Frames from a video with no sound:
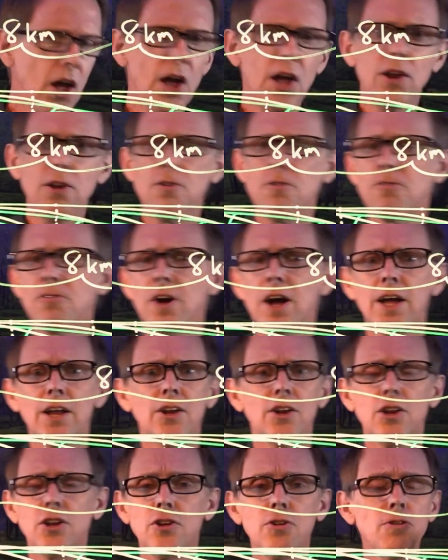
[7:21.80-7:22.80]
and you find
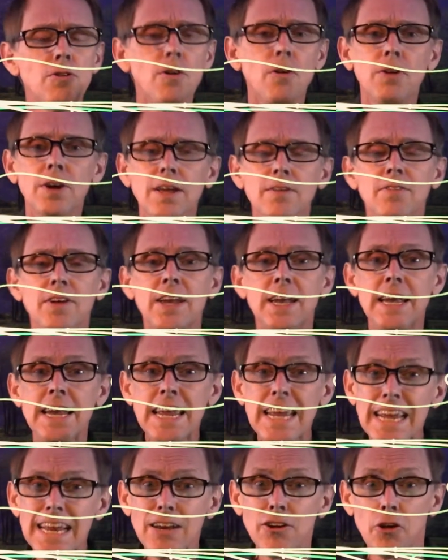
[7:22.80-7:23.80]
you don't even
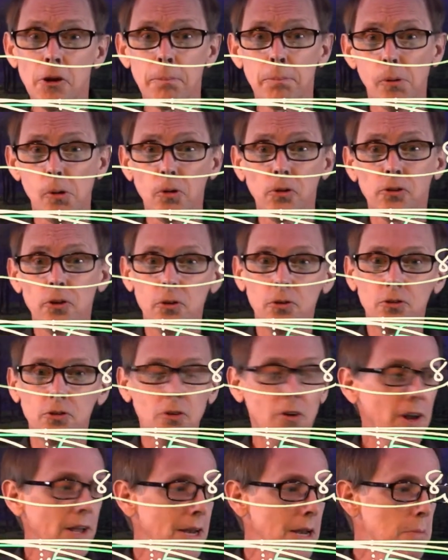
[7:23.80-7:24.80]
need your
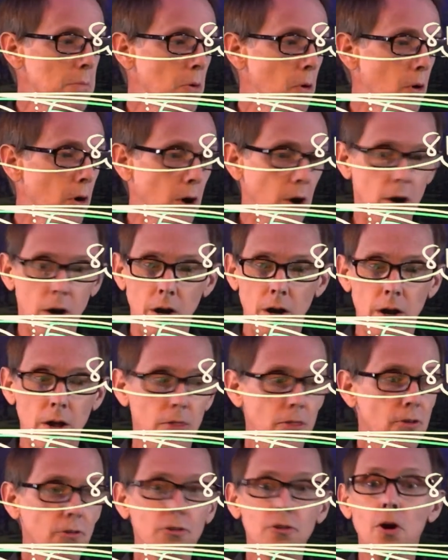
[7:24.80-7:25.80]
bulldozer anymore.
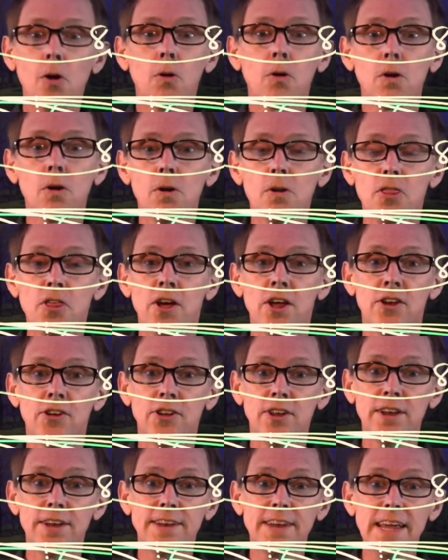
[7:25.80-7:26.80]
There's no earth
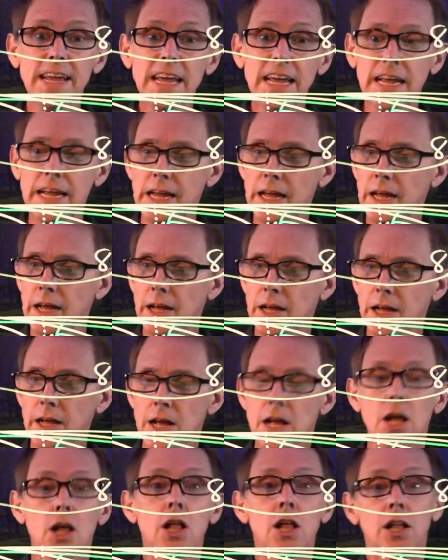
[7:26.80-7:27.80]
to dig.
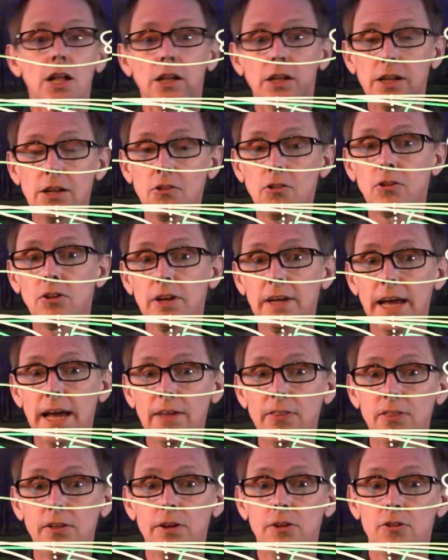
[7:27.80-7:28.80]
Let's look
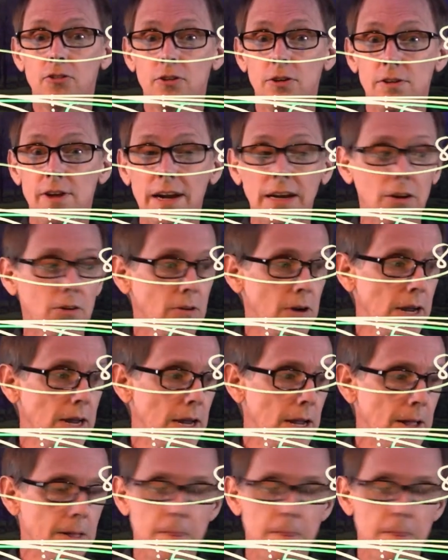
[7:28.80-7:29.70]
at the trajectory.